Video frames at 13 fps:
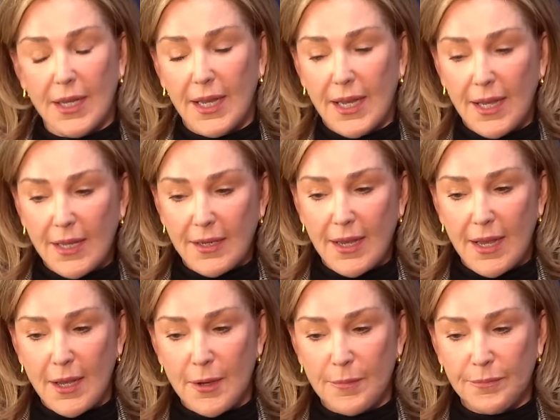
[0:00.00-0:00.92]
and
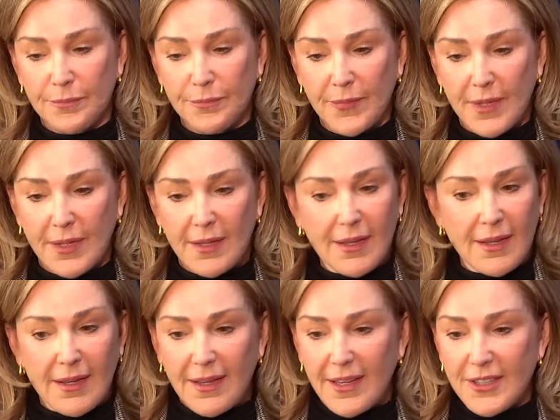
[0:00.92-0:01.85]
um,
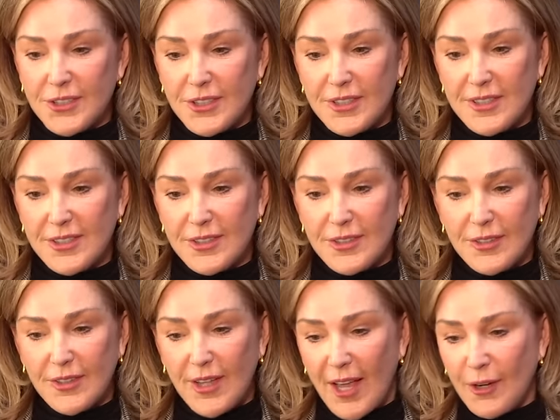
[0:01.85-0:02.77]
it just
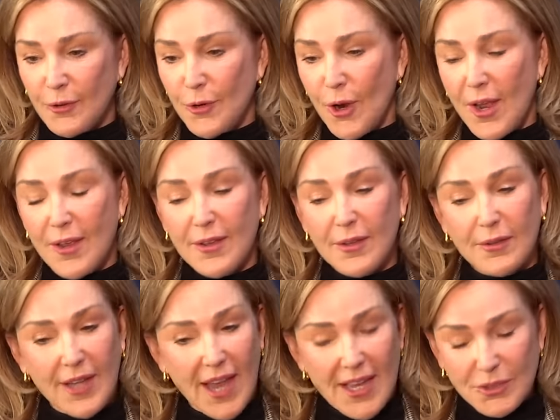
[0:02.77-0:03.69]
I don't know. And the
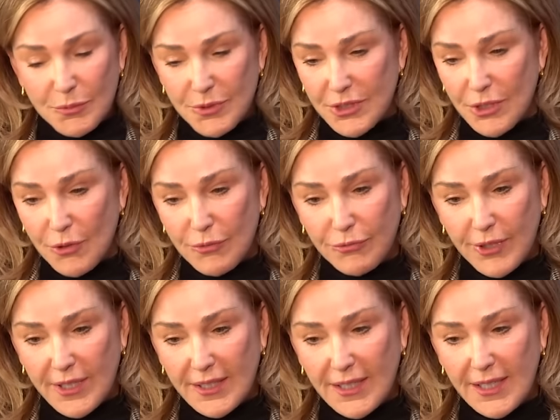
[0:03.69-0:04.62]
cast was so
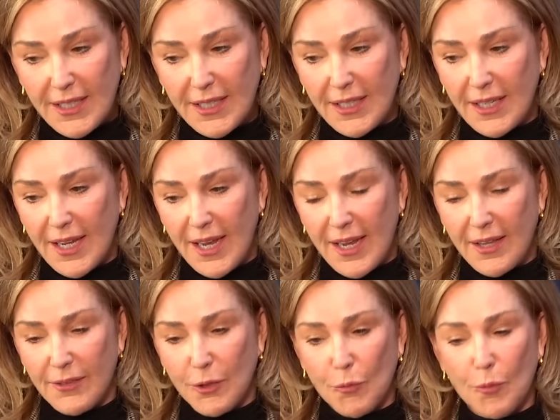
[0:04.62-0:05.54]
friendly,
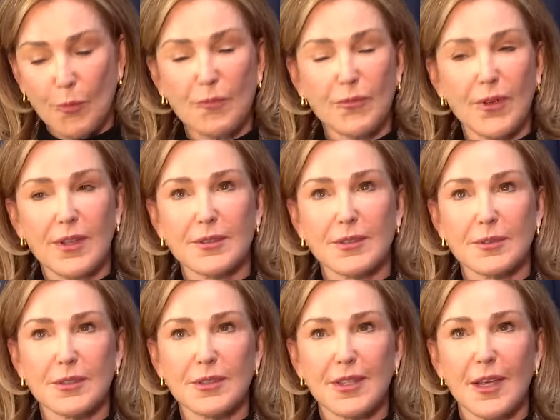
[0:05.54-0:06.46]
and there were
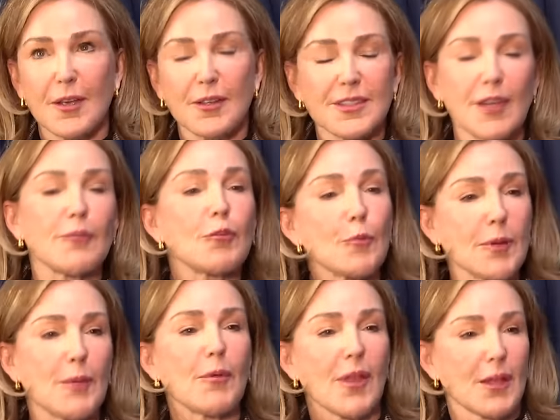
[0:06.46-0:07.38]
several
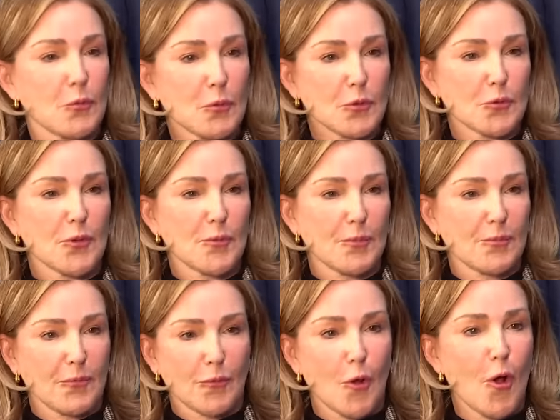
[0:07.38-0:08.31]
people I'd worked with
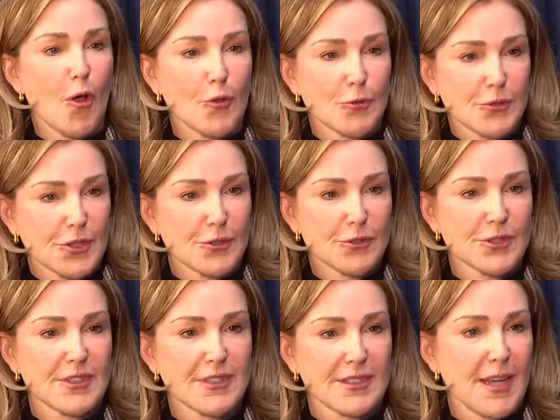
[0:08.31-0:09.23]
for all those years
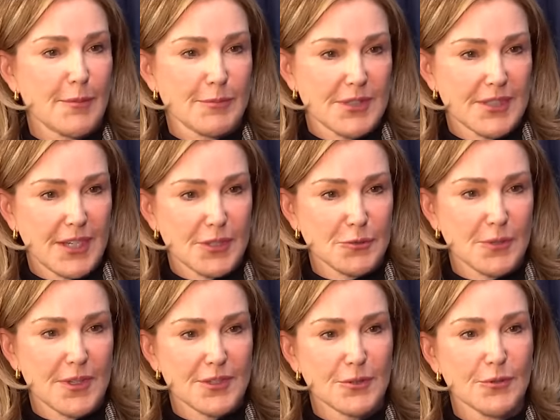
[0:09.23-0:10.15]
and kept in touch
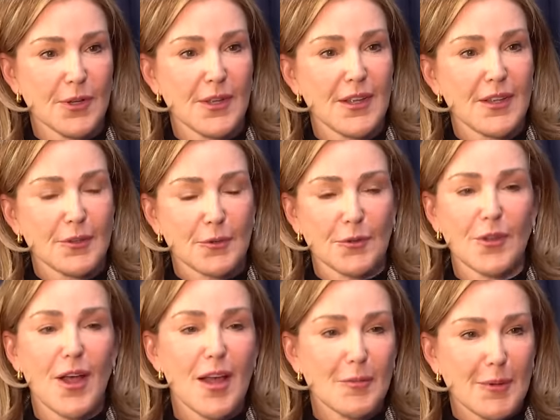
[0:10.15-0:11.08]
with. So there were a
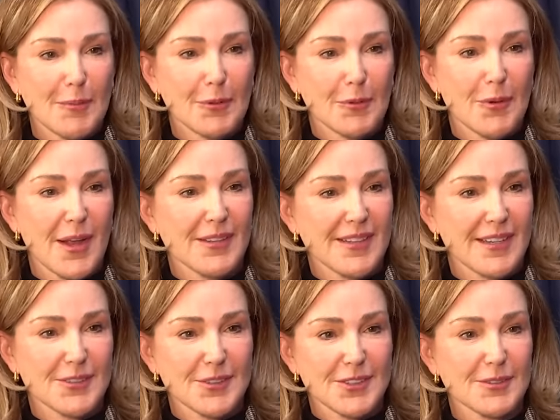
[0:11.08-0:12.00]
lot of people around to
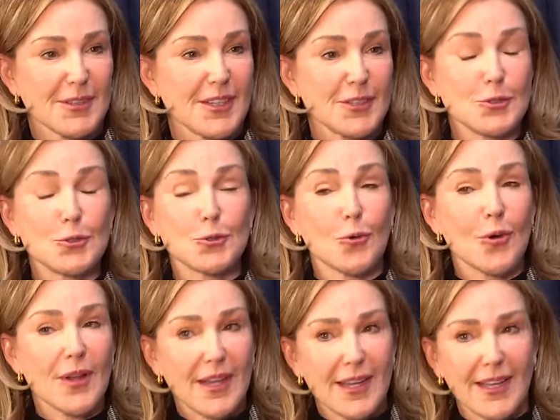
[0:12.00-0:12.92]
just
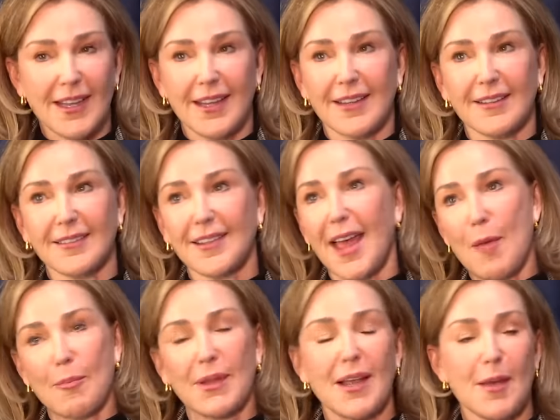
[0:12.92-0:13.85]
enjoy it and
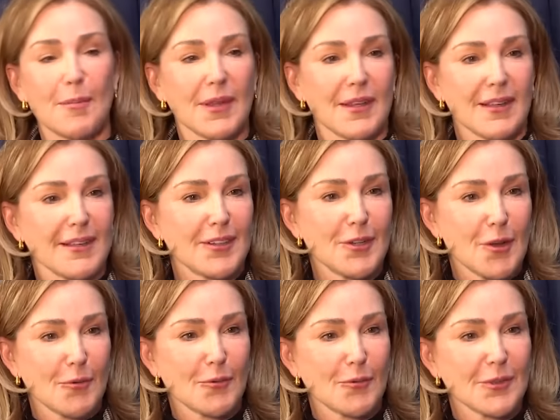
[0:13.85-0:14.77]
lap it up, and you
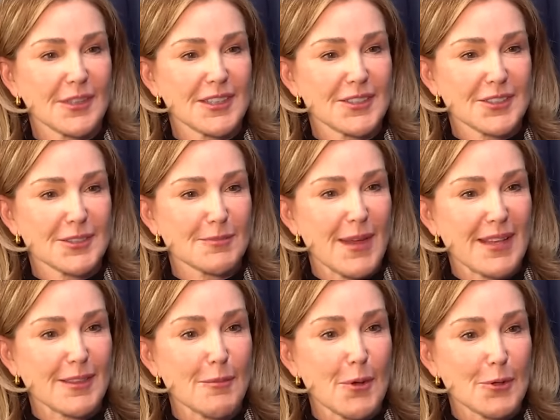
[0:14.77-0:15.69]
know, really just
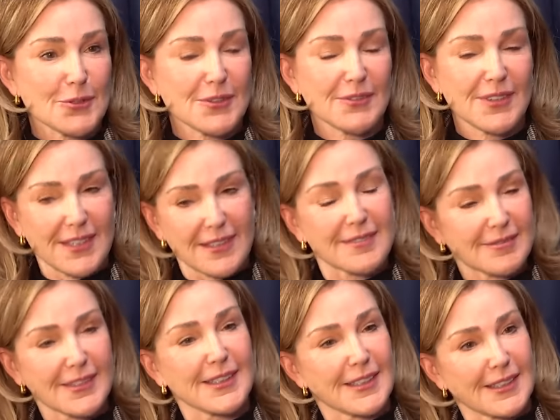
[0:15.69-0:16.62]
make the most of it.
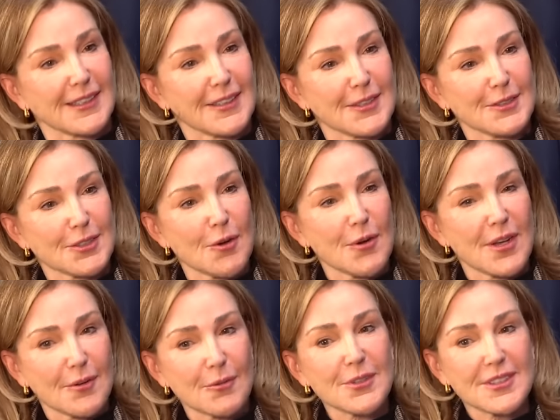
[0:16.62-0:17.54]
So
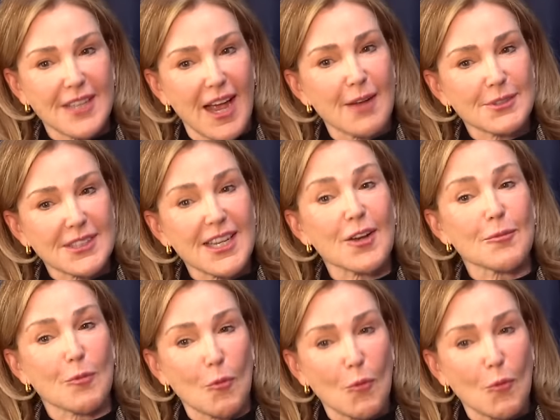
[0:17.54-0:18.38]
it was, I was scared, but